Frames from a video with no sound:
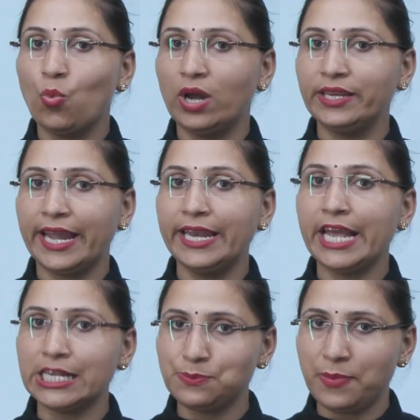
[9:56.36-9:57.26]
one can
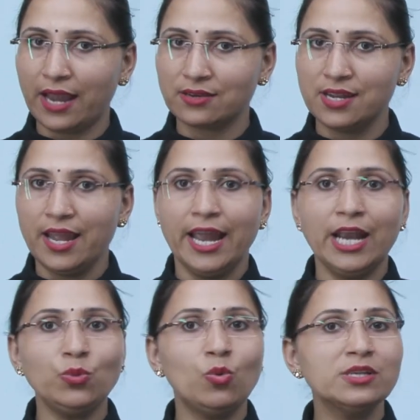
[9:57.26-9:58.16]
expect.
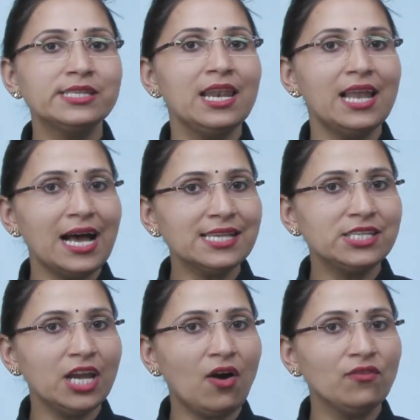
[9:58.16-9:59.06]
It was the last
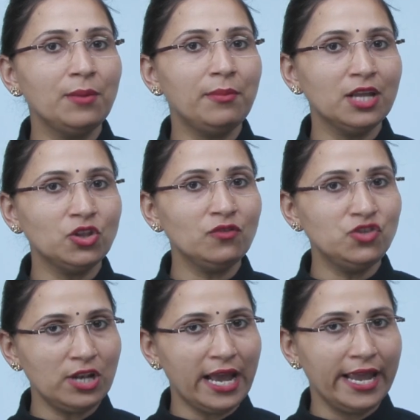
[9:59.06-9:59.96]
day of the month of
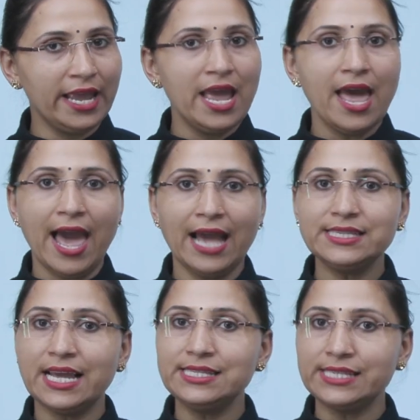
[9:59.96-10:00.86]
July.
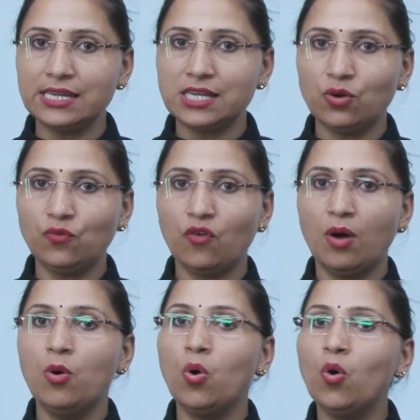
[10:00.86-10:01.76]
As I set out
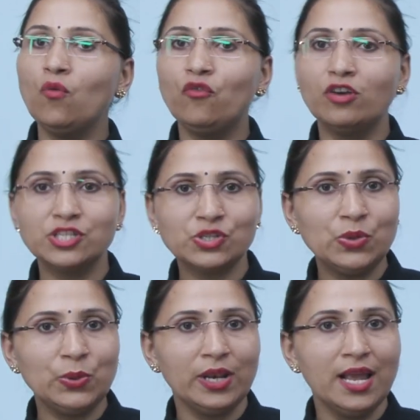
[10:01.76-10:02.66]
from home for
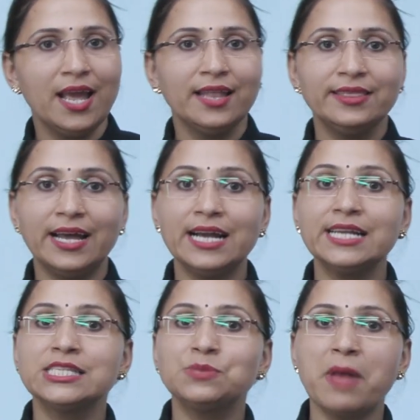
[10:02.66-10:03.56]
school, the
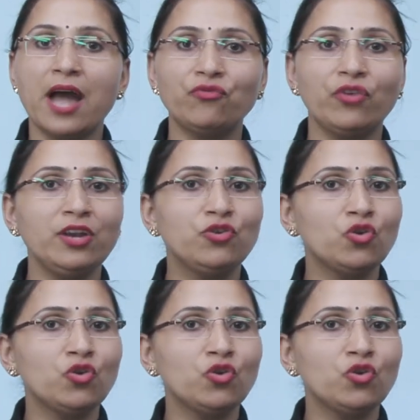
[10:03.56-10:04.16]
spattering